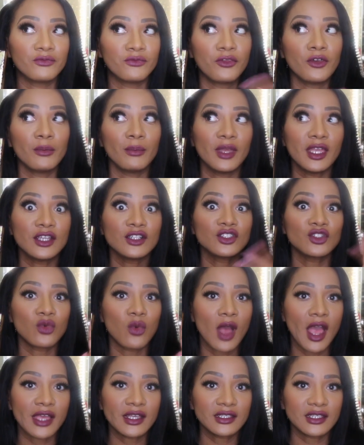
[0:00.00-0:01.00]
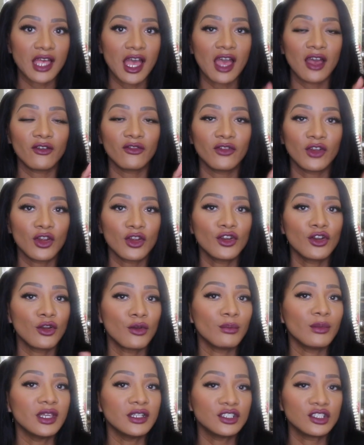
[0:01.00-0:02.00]
for me twice I've heard
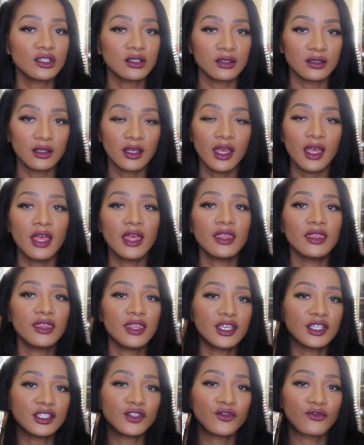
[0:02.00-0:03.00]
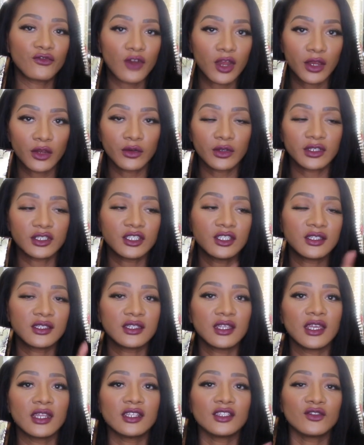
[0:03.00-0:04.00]
her mention this fragrance. She
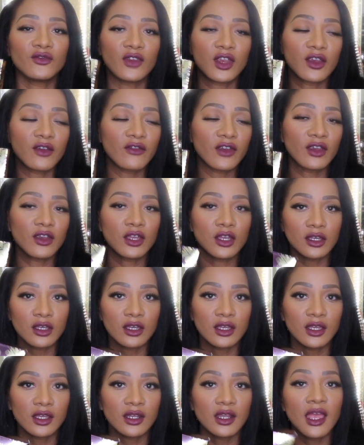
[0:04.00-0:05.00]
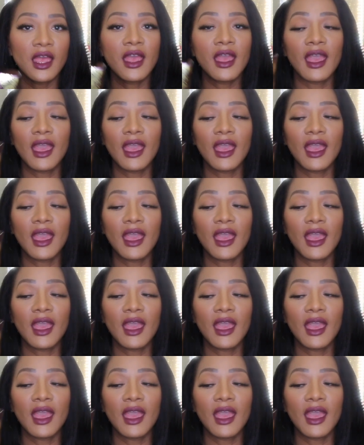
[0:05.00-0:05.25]
said it's very, very good.